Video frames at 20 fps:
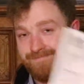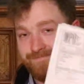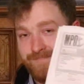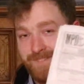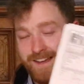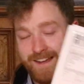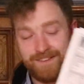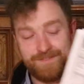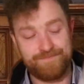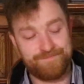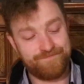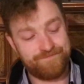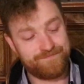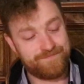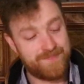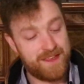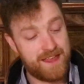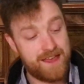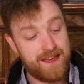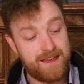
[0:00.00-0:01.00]
Yeah,
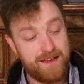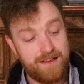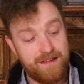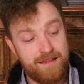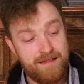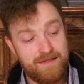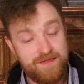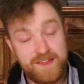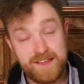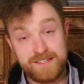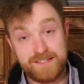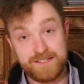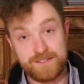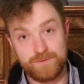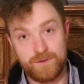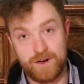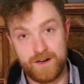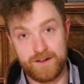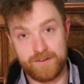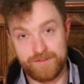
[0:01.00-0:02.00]
this is
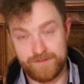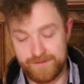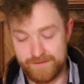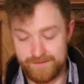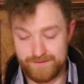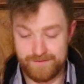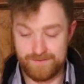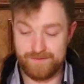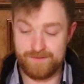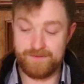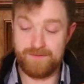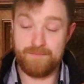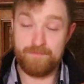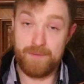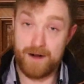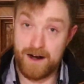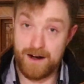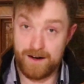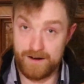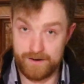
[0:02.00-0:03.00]
what
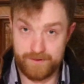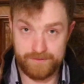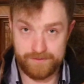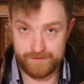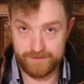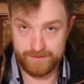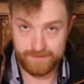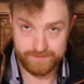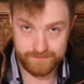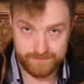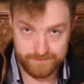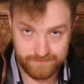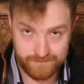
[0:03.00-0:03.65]
parts